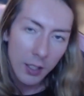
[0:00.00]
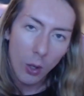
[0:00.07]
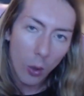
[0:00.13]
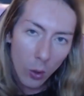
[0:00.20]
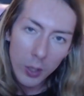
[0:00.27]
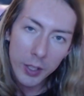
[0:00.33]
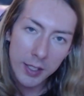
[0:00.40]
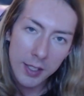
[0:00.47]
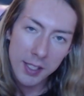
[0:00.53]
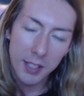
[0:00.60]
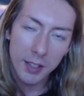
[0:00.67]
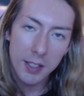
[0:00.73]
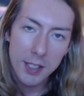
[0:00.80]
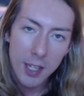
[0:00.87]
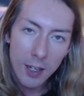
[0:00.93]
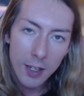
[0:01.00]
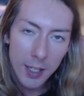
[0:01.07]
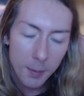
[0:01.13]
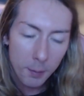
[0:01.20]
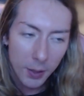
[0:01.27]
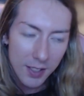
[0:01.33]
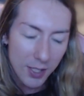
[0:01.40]
audience at the
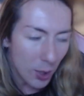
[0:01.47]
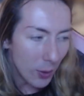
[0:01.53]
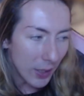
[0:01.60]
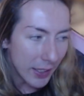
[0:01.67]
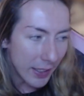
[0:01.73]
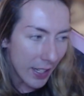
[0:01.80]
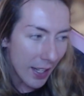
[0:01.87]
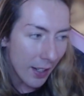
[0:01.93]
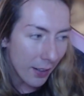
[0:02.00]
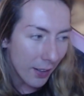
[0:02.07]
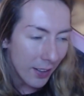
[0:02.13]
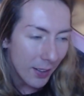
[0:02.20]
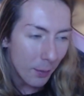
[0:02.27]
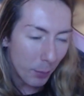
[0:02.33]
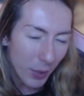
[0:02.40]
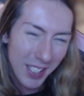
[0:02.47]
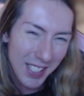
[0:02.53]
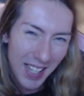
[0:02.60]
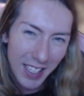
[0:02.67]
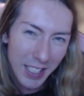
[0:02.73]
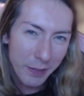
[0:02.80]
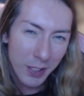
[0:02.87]
time. So again, but is
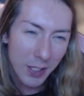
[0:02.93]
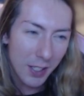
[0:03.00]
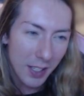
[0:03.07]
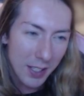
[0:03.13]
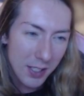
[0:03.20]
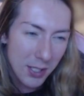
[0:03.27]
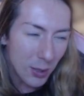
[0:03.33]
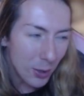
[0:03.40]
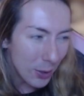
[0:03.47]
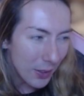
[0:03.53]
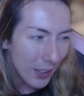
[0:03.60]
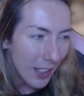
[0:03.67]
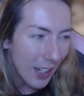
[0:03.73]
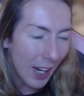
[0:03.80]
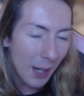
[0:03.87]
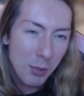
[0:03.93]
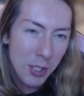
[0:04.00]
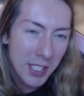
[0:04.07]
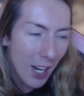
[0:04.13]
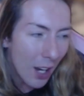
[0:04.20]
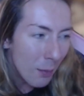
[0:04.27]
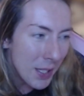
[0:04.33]
that even an insult? I'm
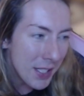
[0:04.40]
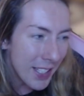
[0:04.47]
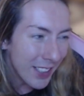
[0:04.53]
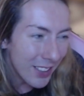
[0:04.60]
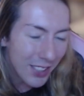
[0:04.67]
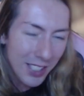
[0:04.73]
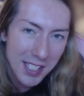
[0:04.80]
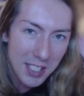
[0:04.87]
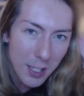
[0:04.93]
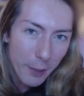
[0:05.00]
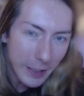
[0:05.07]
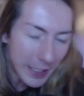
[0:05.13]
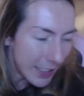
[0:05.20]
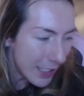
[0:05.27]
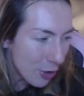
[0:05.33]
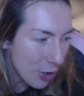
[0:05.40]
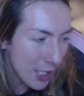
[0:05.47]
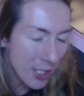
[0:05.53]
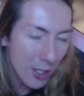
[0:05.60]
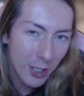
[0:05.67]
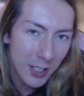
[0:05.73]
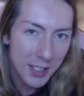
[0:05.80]
just commenting on the stuff he just
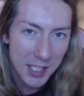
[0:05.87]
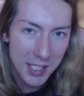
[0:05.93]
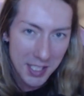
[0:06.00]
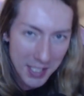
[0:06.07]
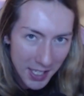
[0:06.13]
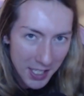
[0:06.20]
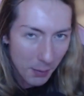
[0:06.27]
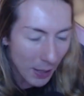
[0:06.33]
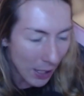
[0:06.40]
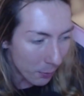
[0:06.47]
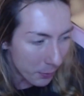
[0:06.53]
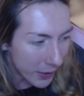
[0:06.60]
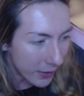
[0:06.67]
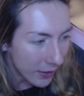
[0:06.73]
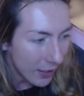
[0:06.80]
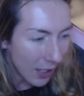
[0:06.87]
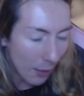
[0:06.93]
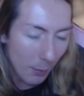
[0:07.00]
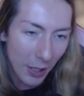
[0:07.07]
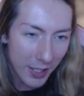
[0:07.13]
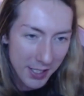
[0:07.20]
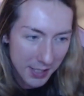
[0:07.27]
started to say about me,
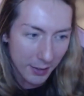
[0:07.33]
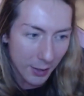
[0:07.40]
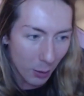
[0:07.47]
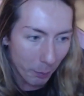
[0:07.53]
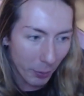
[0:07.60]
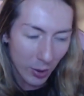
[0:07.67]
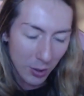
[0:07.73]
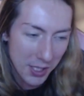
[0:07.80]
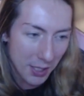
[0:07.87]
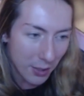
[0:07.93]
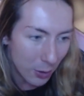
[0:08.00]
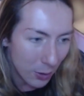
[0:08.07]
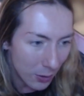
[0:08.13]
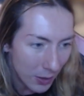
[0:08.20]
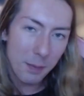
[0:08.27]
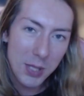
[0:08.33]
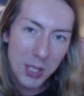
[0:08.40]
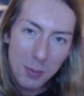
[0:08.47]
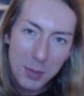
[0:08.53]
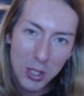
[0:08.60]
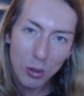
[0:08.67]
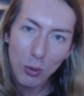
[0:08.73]
about his little personal
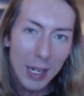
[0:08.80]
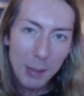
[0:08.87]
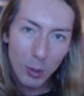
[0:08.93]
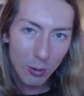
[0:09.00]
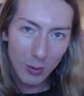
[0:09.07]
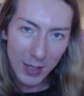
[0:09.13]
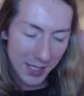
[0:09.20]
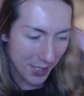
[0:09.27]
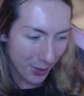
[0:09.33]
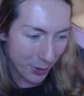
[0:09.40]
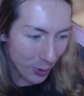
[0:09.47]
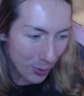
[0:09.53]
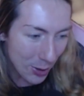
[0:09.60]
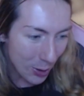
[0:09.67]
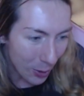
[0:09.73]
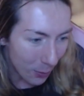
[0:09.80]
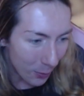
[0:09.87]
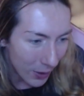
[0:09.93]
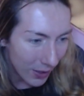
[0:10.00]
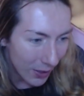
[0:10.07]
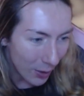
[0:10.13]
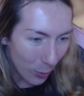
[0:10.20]
subscriber race on YouTube,
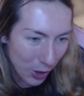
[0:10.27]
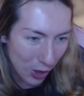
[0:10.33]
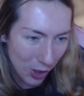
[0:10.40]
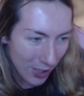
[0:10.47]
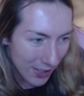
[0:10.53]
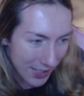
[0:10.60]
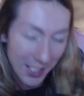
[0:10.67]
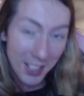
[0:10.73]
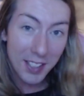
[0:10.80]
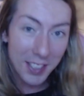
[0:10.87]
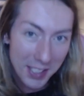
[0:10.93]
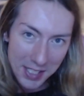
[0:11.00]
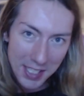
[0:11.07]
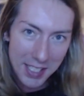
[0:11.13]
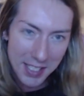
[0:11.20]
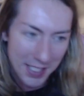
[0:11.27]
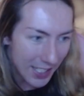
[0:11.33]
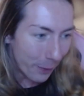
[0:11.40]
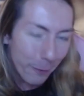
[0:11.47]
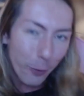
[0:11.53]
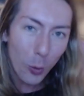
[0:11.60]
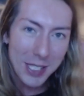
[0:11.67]
which didn't exist
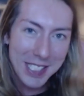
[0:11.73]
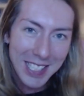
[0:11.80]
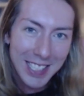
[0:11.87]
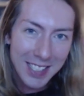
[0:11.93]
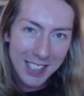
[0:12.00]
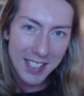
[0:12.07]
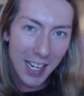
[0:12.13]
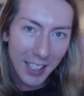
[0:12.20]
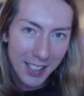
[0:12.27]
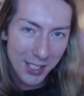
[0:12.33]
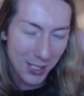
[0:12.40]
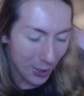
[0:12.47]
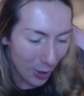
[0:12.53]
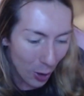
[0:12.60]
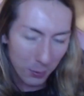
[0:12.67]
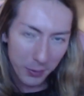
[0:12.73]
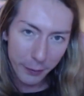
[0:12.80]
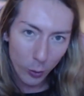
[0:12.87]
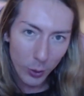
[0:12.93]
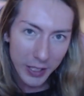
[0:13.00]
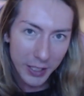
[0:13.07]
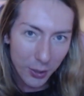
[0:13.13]
fourteen seconds ago
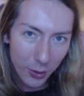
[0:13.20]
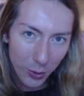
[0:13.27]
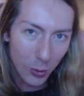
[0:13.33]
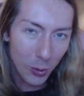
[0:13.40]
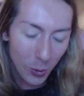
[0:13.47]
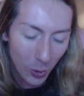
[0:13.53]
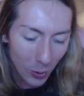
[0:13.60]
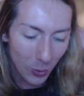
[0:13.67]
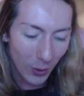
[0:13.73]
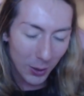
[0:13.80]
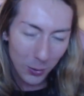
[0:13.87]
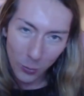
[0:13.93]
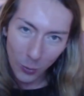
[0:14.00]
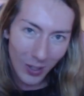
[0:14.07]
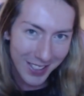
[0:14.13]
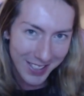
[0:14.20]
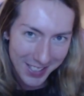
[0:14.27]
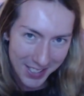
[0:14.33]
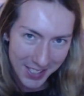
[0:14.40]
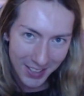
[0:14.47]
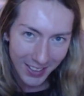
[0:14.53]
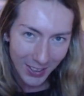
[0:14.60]
before he knew who I
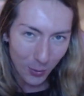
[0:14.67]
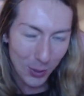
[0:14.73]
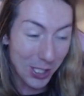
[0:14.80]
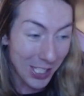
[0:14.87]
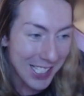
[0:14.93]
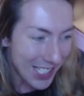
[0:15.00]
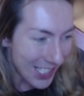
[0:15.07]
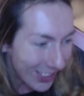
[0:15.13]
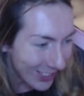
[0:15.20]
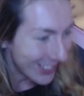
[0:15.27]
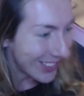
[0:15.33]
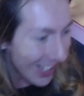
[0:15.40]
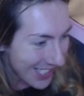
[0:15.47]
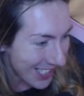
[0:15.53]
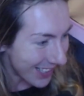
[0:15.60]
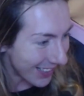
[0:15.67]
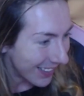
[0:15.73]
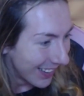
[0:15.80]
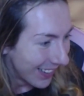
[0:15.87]
was, which he still doesn't.